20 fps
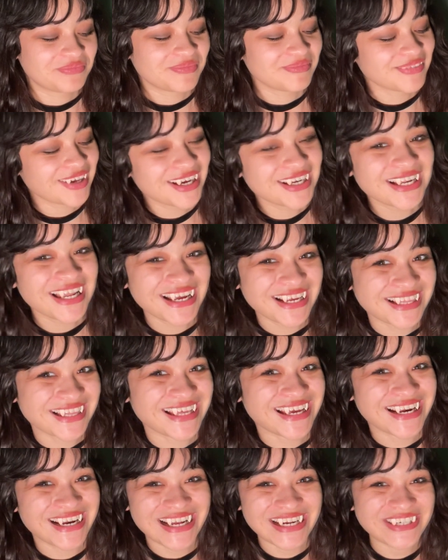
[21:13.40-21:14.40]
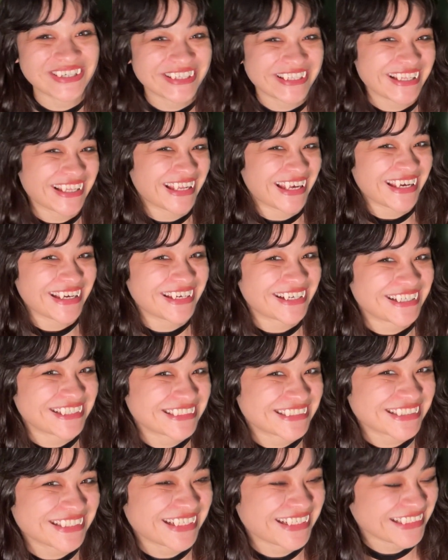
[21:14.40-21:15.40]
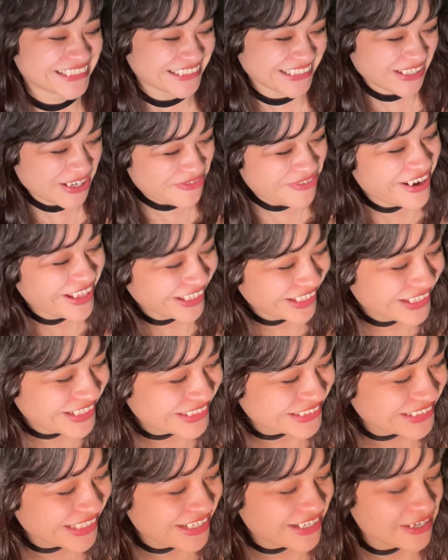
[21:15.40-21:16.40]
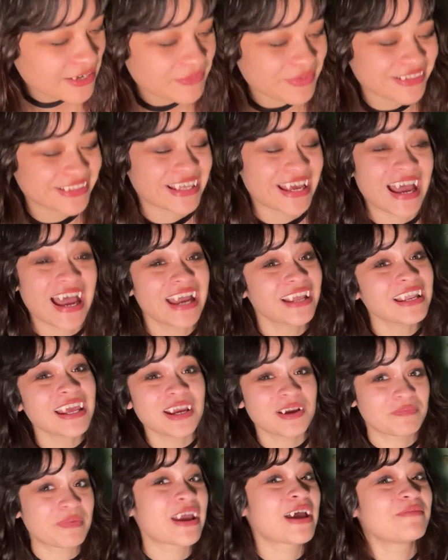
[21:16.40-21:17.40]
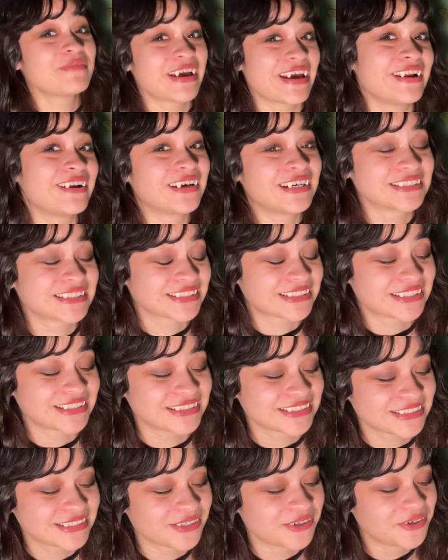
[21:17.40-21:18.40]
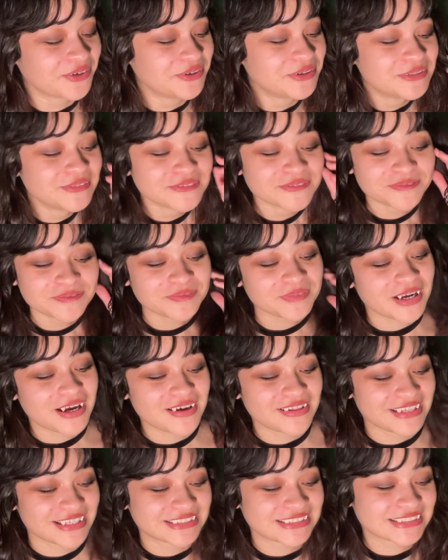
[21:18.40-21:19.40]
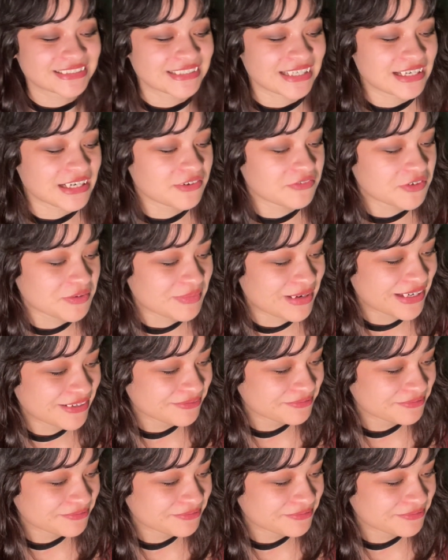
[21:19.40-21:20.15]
I like that. I really like Oscar, so I'm really excited about that. I like Pam and Oscar, so that's exciting for me.